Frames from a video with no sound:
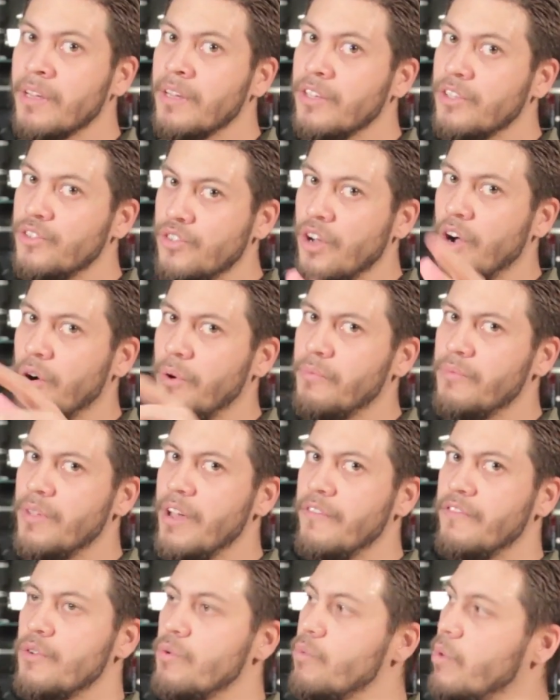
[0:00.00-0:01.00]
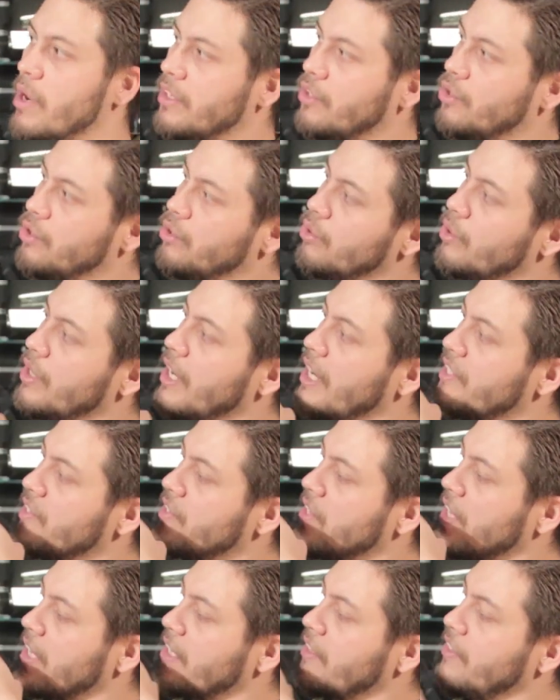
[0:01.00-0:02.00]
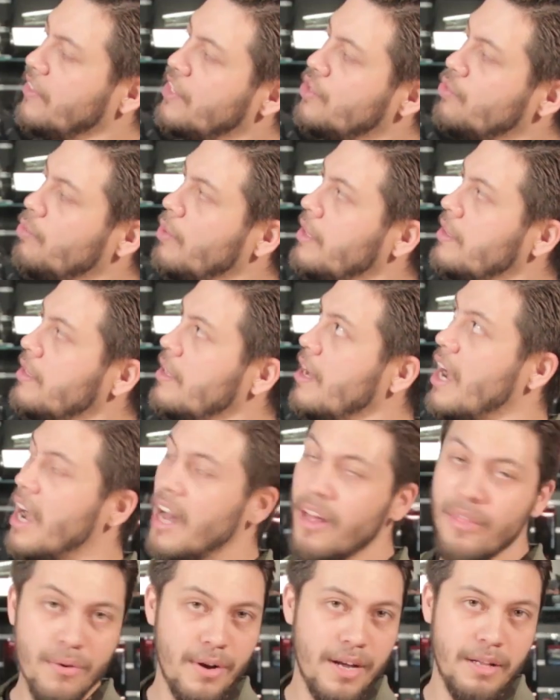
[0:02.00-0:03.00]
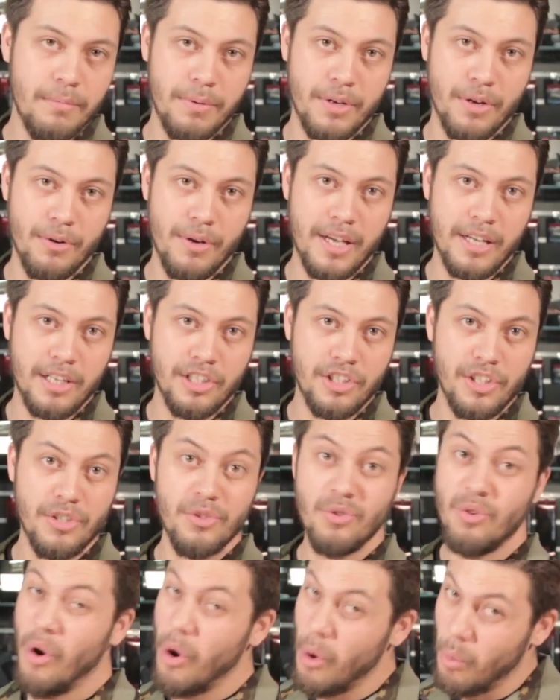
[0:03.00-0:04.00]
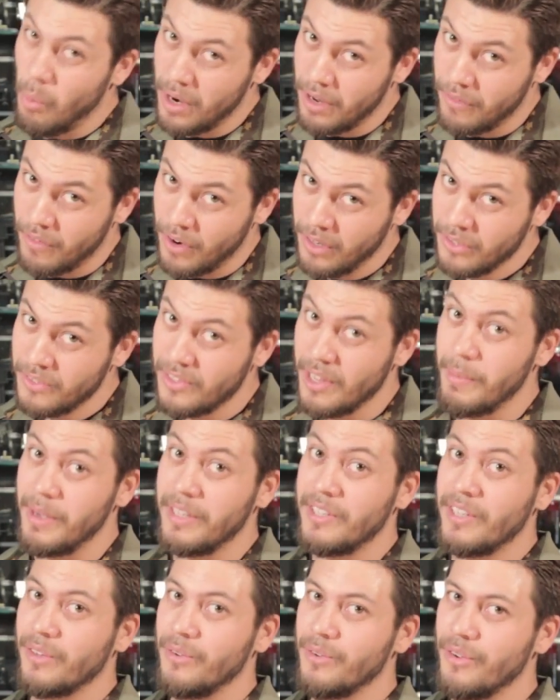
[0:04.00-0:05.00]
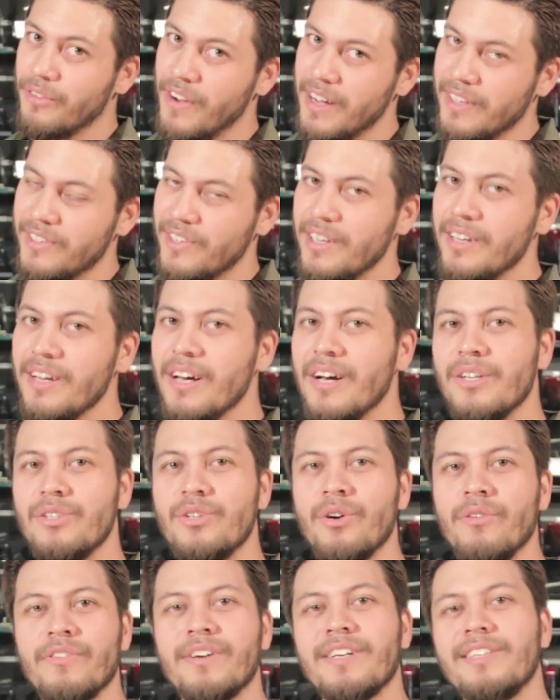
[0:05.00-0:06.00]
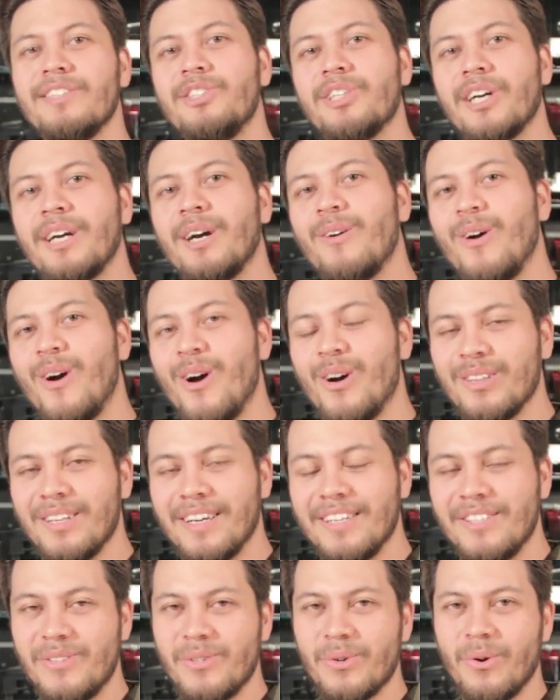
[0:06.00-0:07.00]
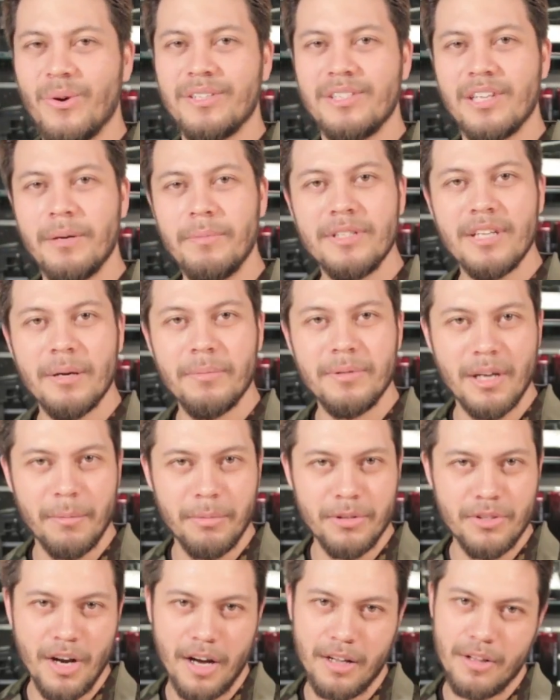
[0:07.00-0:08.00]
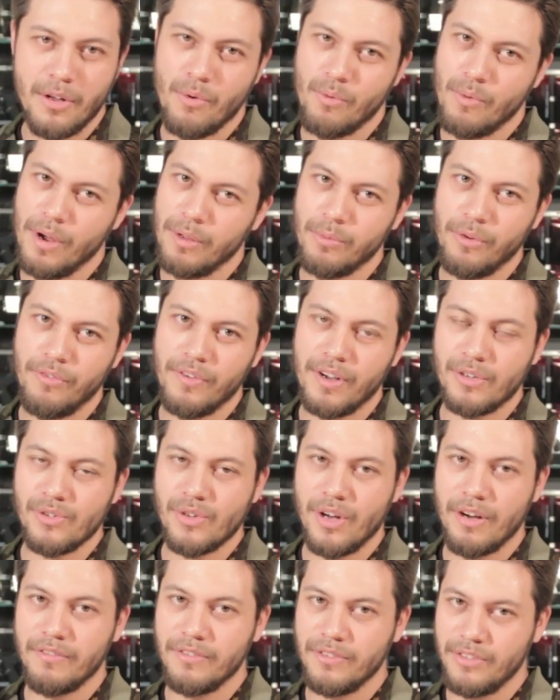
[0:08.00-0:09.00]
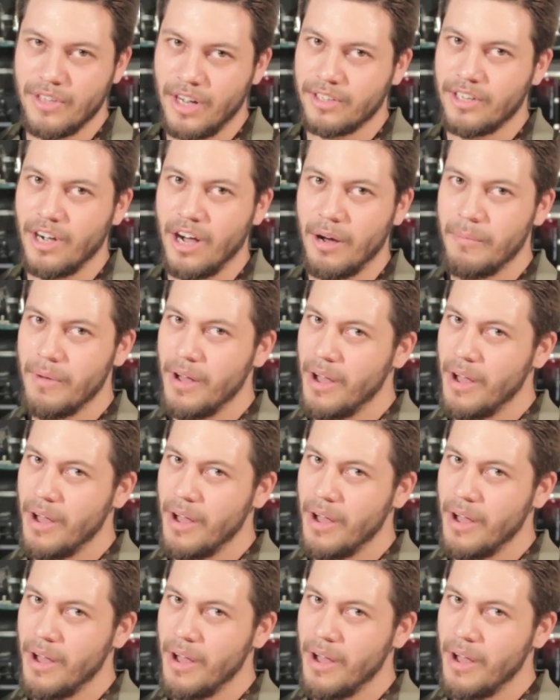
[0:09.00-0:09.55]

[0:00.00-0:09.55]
So, if you want cool guns like this one, other NPO-AEGs, or whatever else that may tickle your fancy, don't forget to check out our online store at www.redwolfairsoft.com.